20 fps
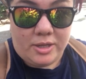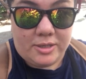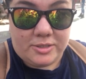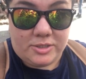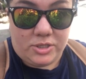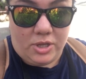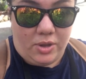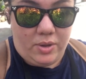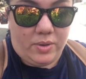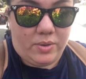
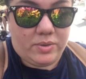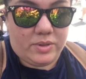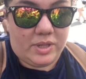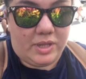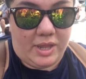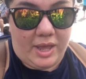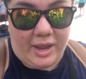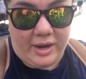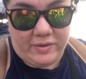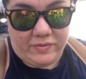So the
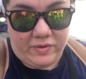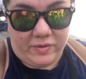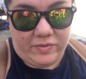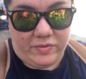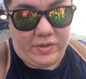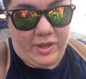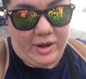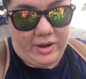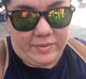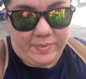line for
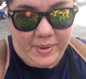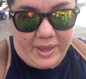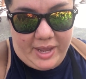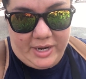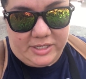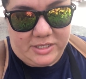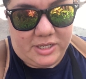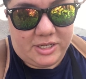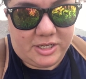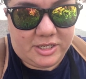Flight of
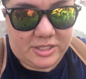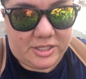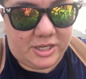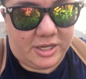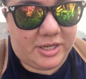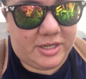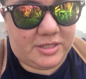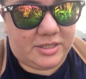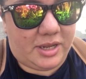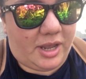Passage
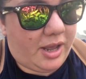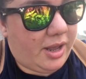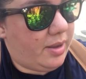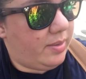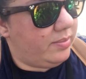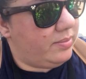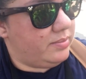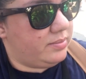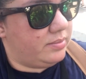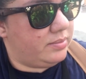is
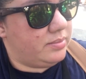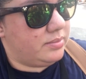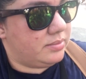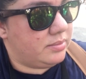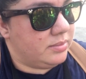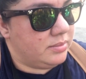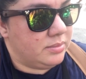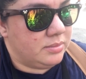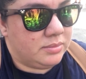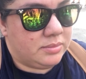kind
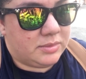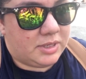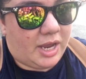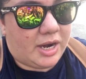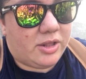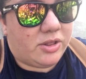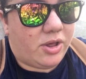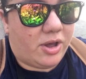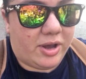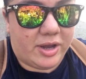
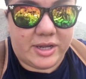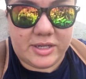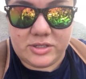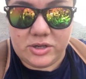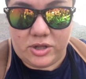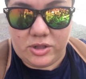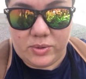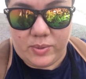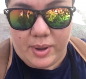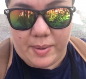of long. It's
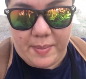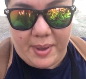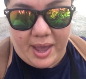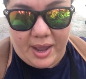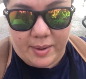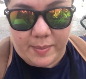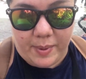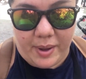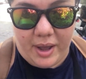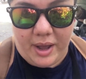all the way
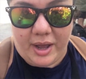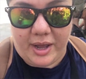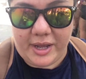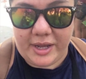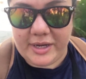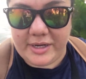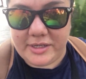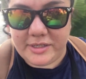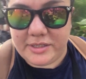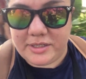back
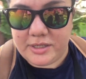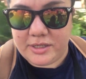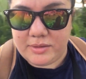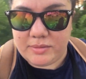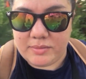behind.